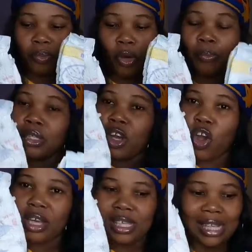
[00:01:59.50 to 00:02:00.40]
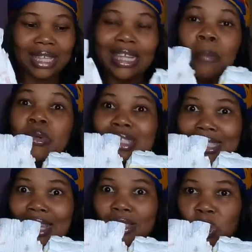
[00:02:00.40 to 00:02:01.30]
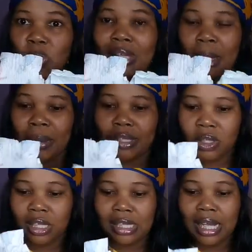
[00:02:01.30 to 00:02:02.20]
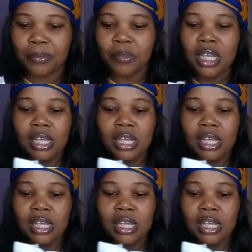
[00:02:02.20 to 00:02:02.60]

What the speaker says: from the Huggies, and they are both size 2 diapers. You understand,